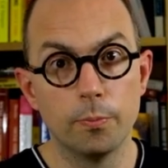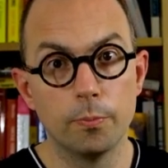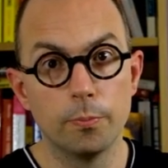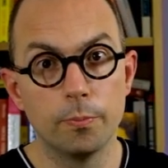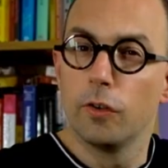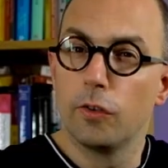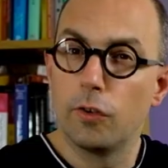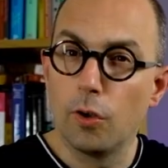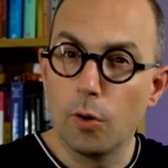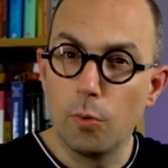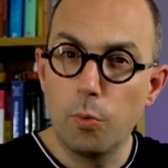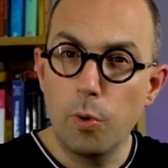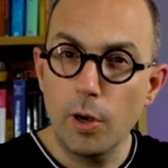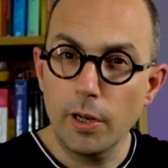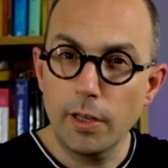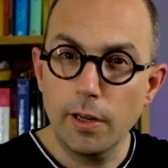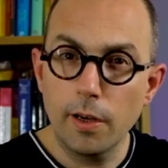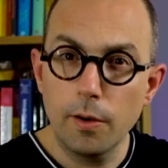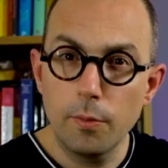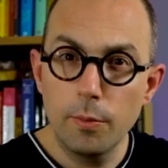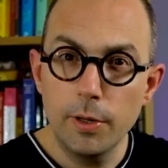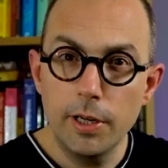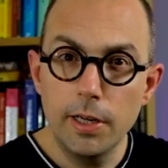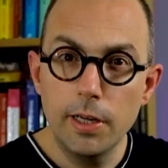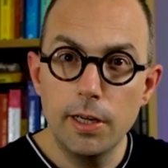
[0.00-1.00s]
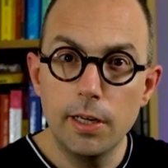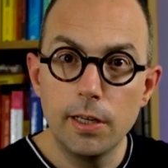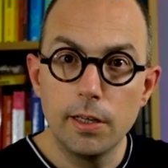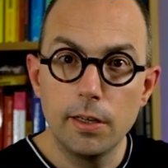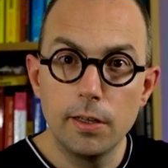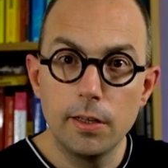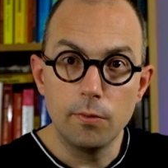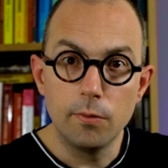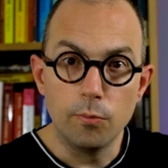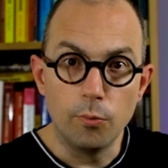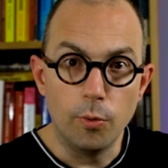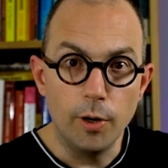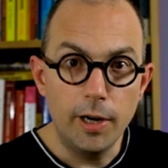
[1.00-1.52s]
So what are we
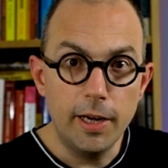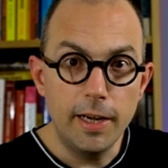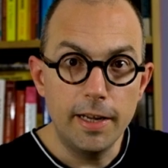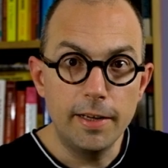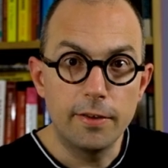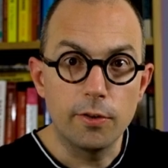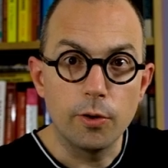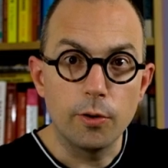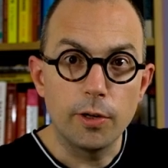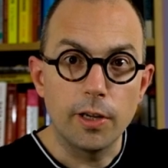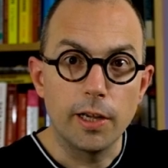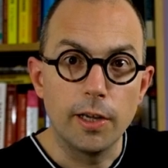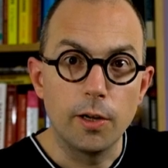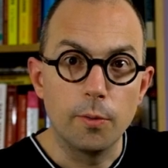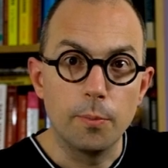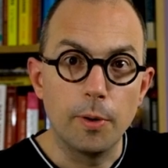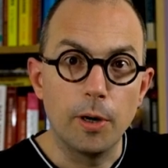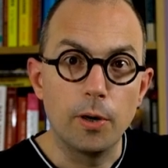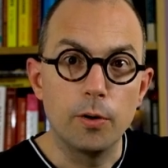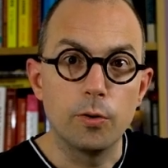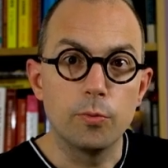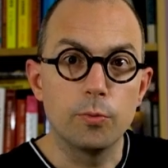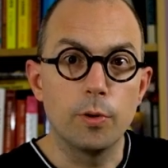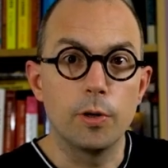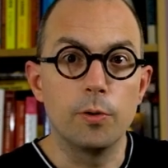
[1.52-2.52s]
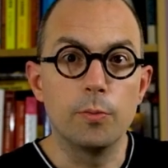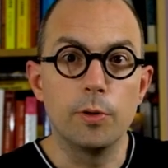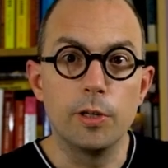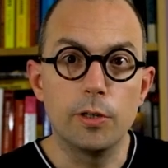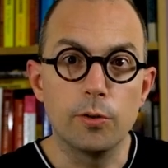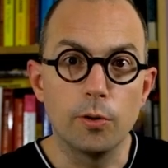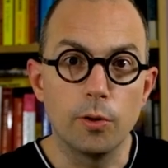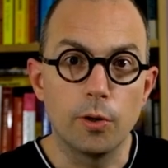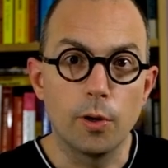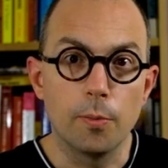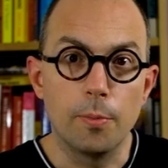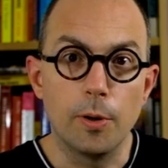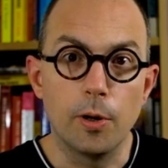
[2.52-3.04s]
really talking about when we
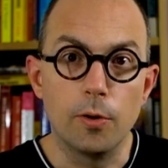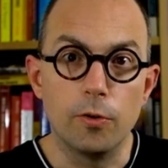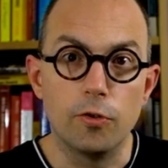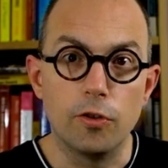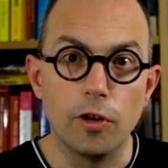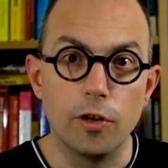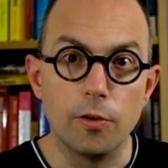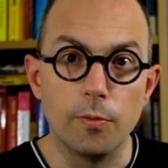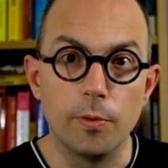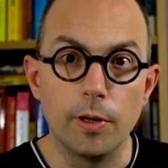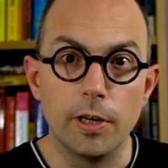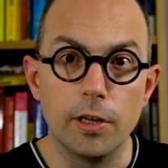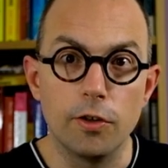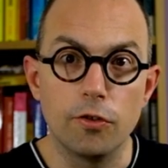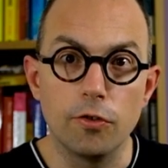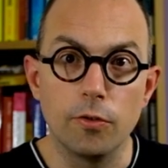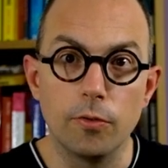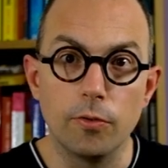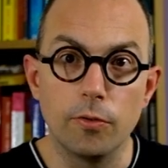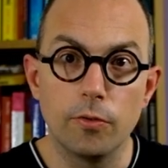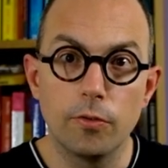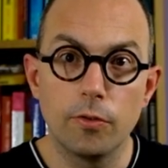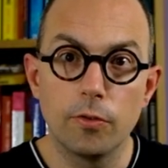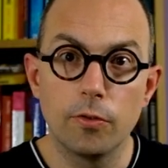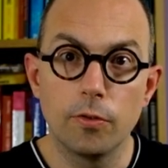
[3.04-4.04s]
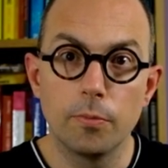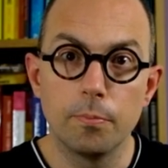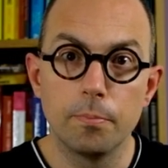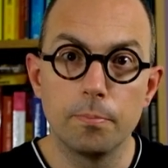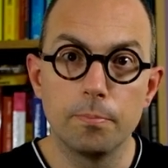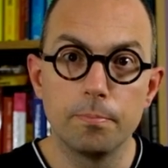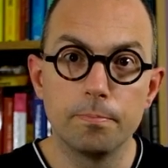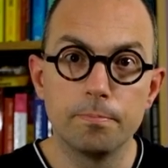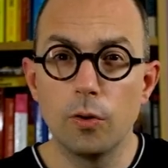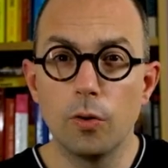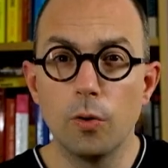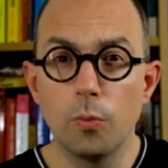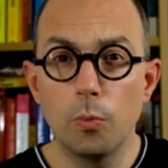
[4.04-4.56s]
talk about generations?
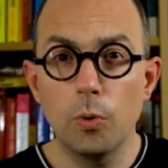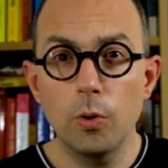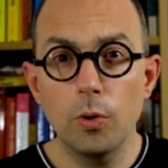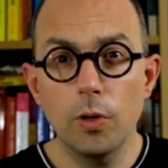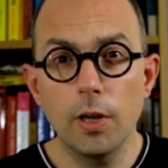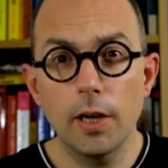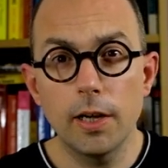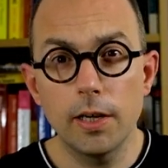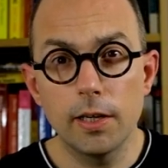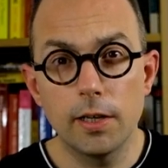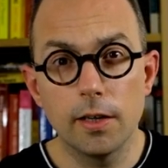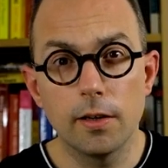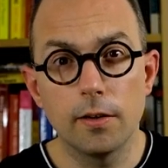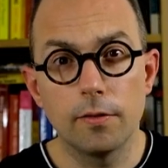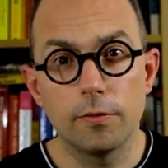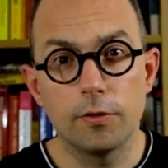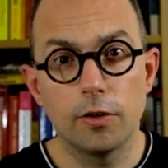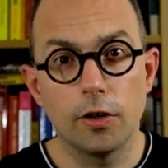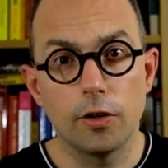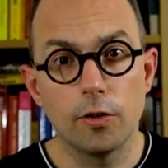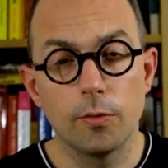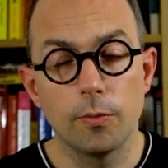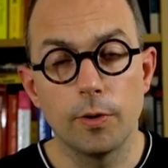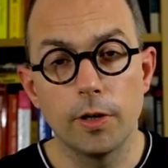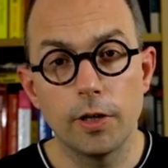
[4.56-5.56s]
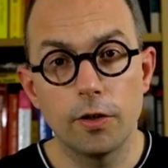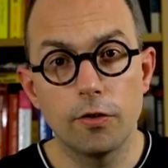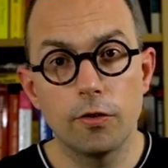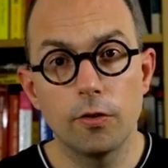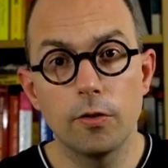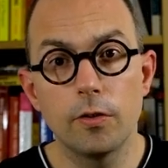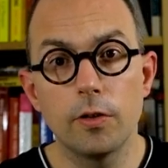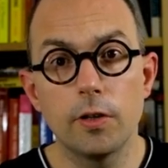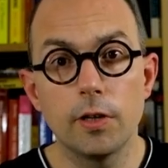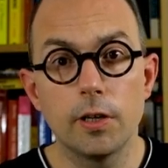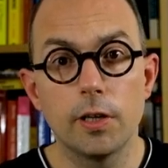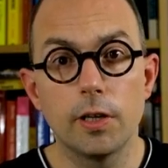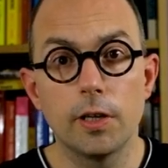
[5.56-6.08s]
So the whole idea of
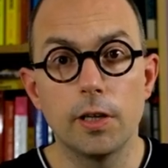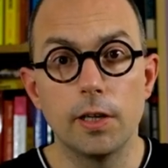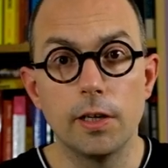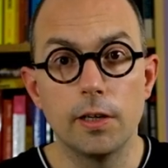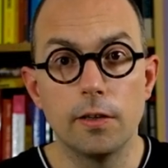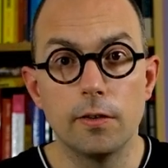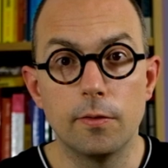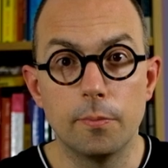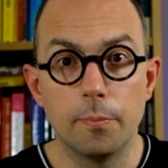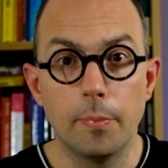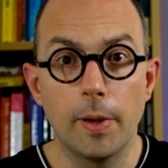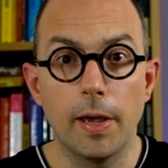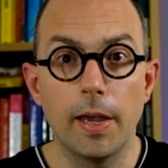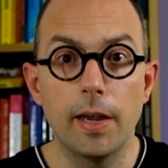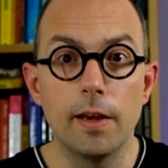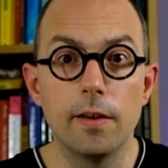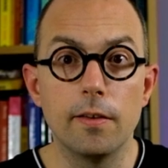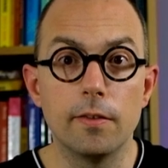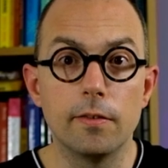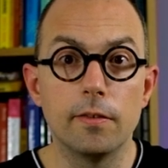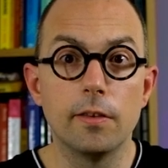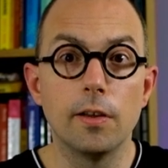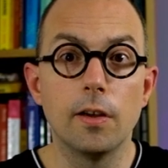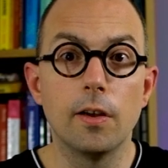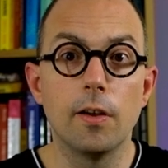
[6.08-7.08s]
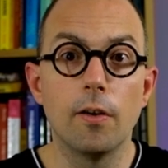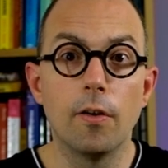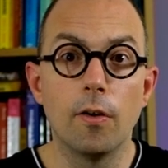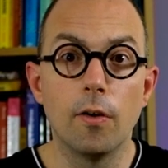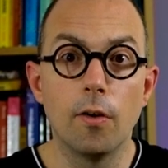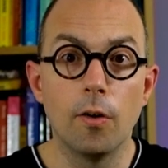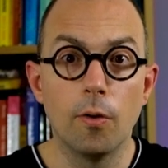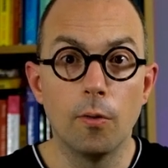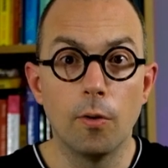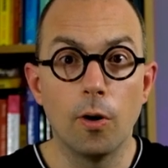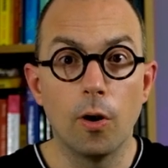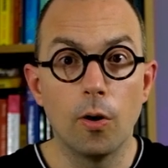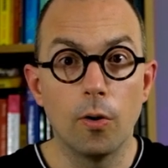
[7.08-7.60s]
generation is based
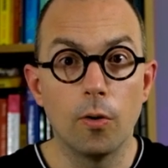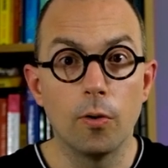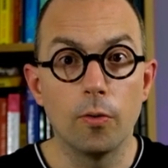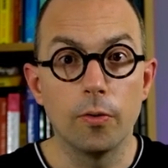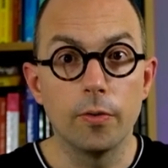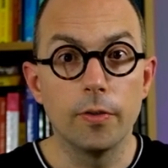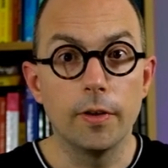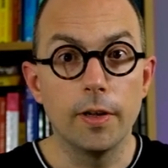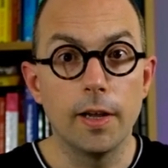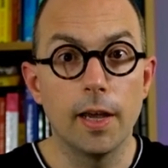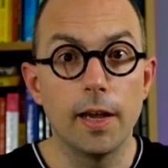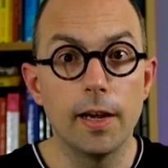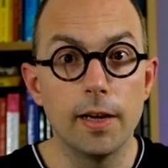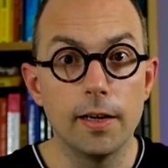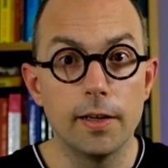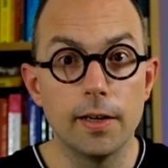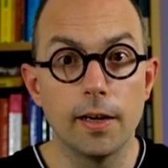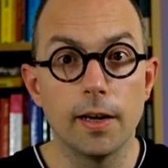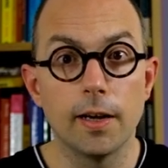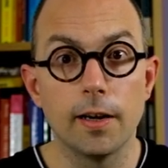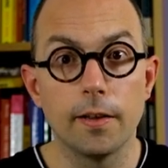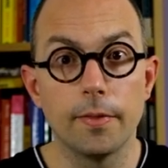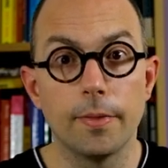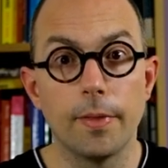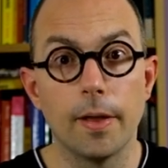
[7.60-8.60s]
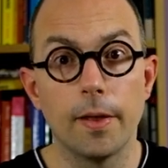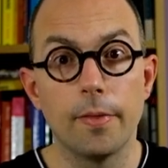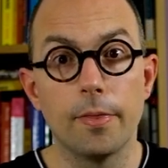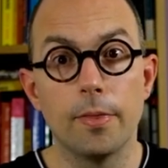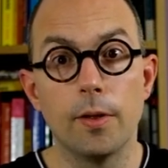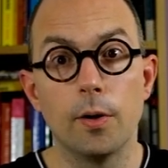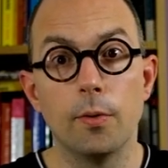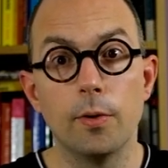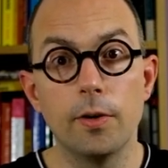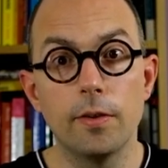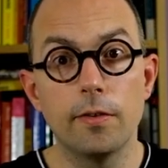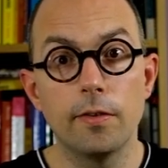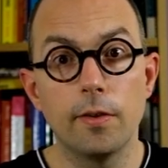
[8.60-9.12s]
around the idea that
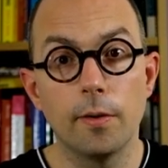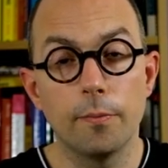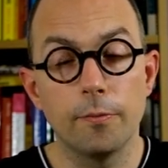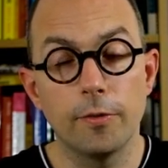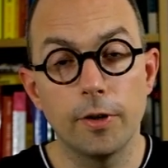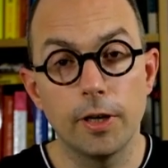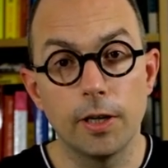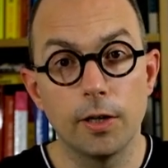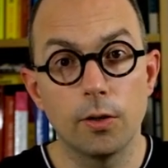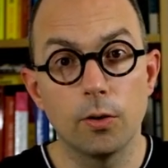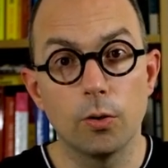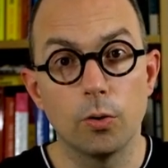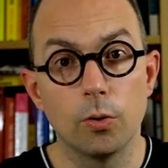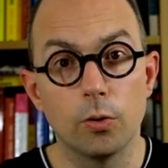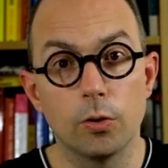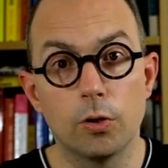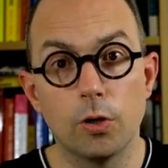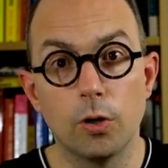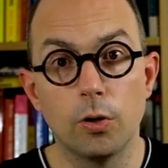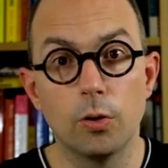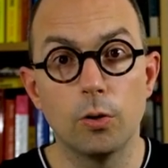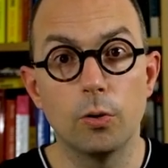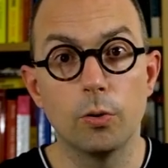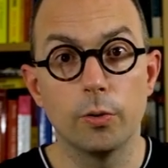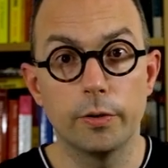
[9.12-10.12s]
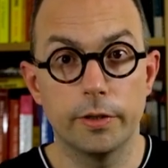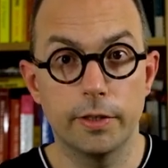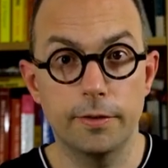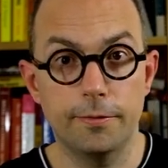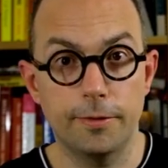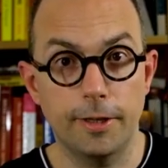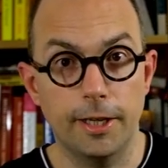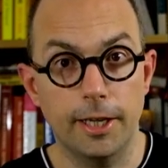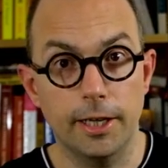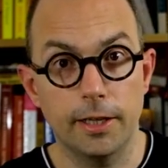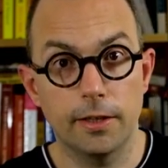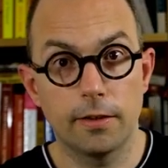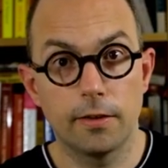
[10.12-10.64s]
there is something called cohort
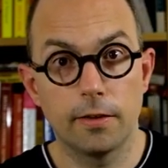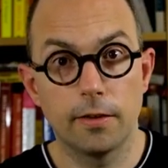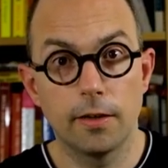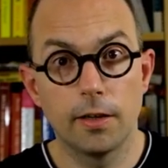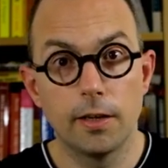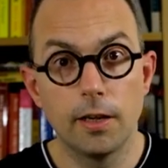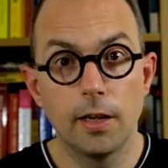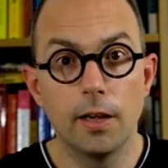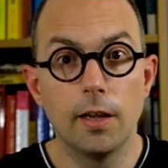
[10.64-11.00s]
effect.